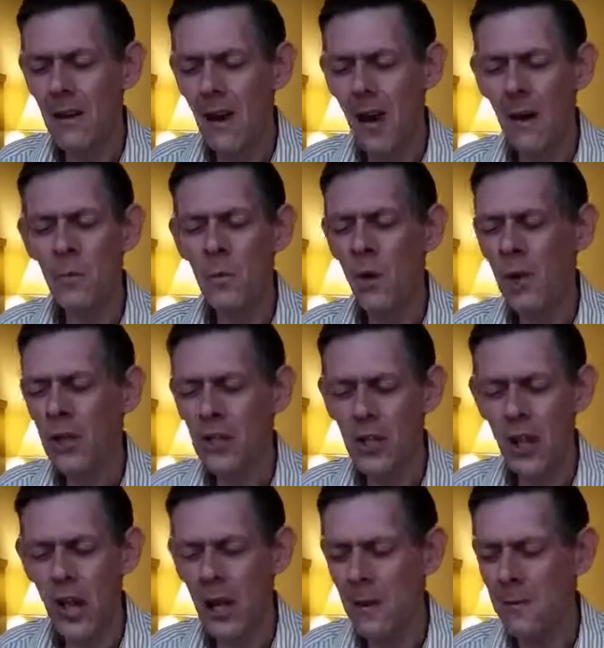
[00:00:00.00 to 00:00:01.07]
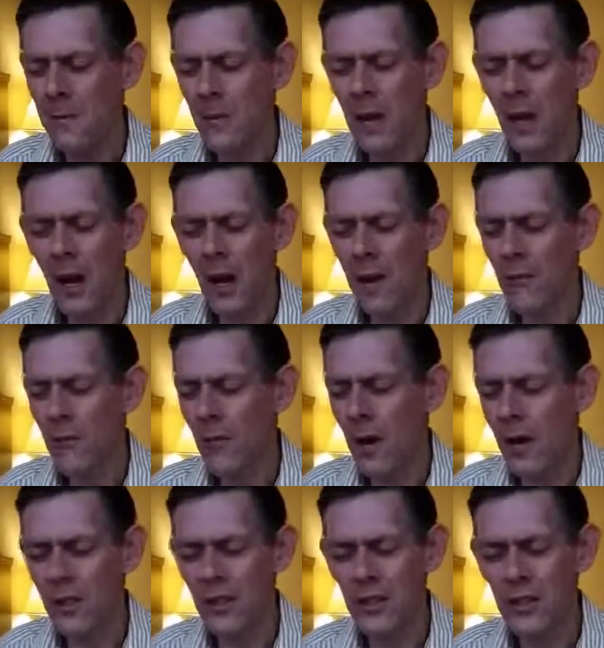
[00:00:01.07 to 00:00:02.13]
I'm not ashamed that I have
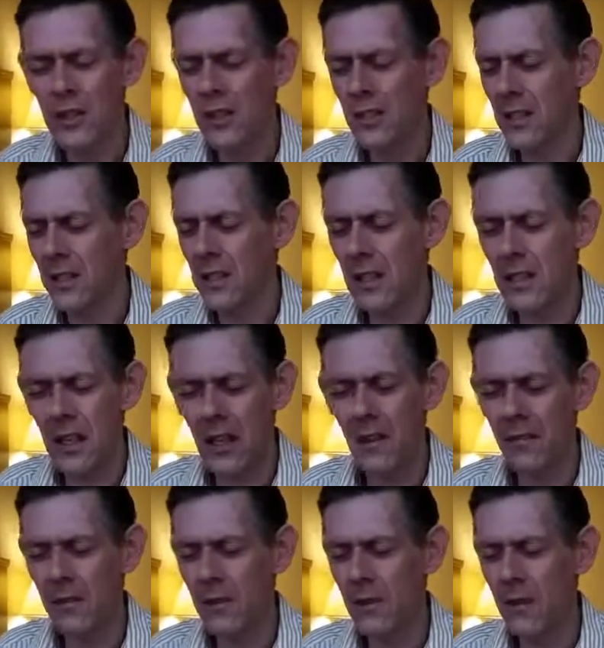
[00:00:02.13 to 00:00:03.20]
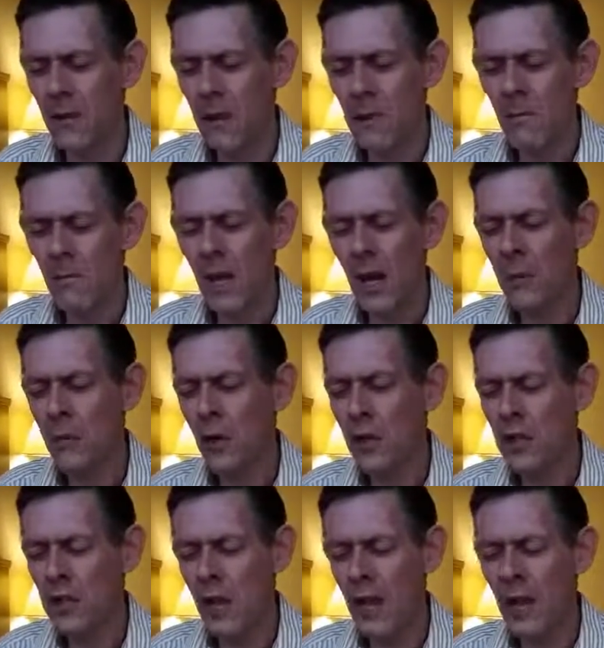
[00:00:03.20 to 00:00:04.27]
righteousness as a gift. I'm not
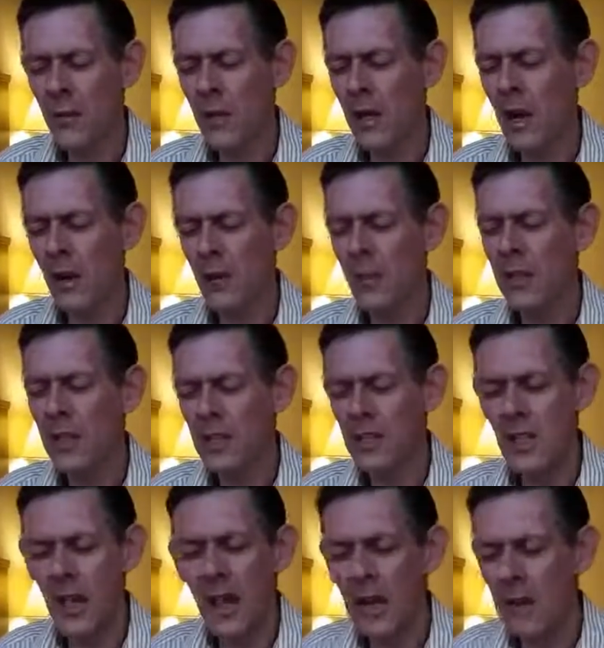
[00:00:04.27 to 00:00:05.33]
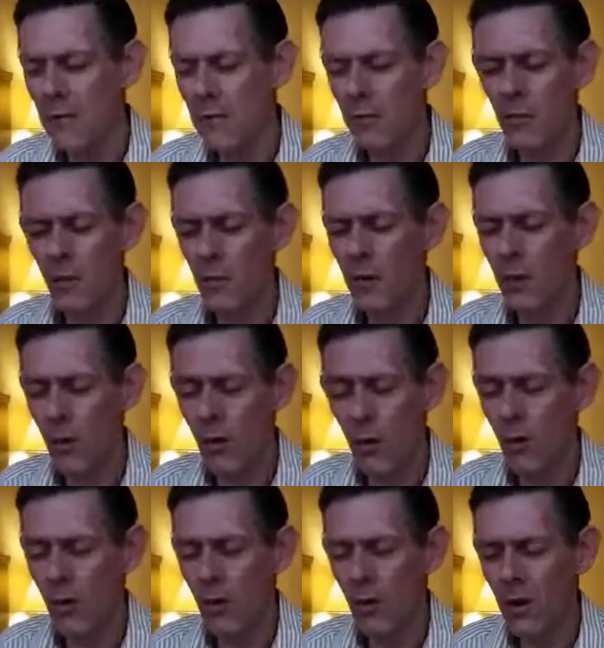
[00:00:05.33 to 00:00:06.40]
ashamed that I've been saved from the
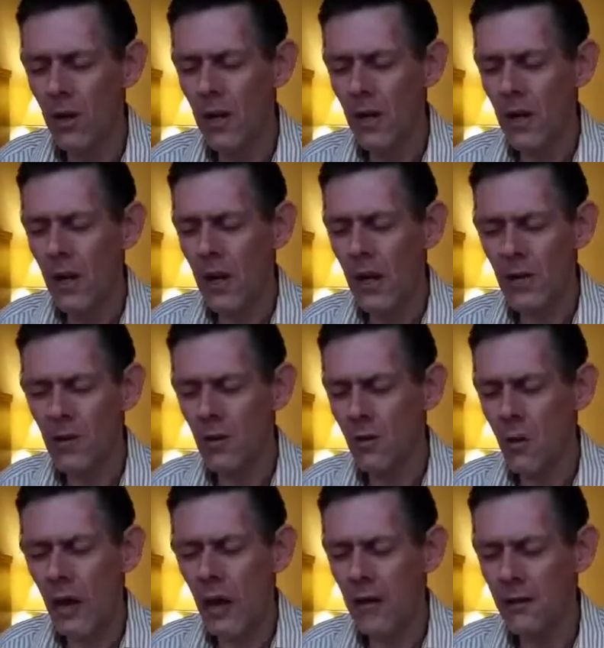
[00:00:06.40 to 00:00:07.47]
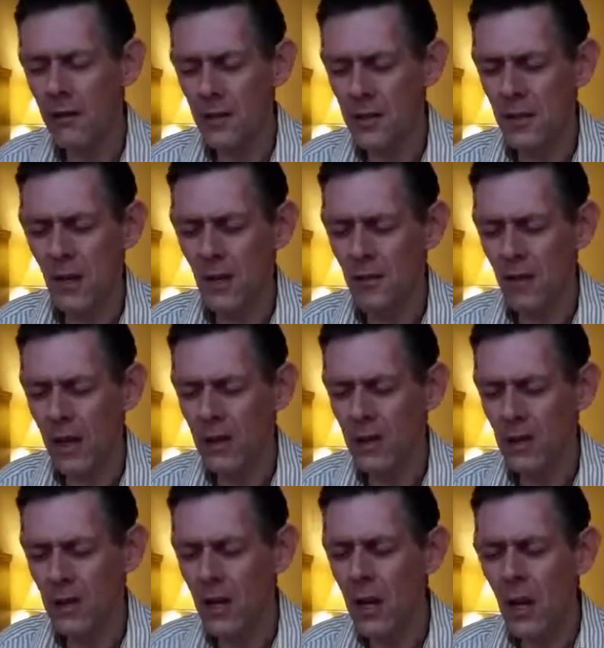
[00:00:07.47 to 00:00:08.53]
law as a way unto
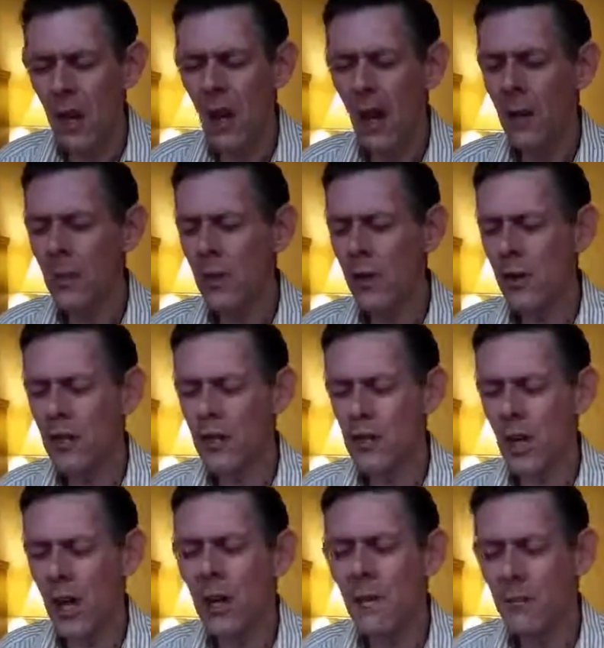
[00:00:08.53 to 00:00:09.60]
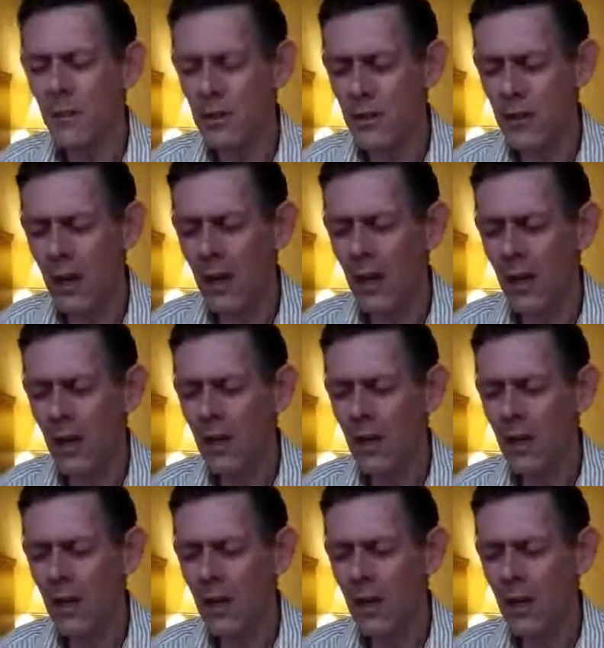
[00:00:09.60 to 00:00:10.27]
salvation. I'm not ashamed to say,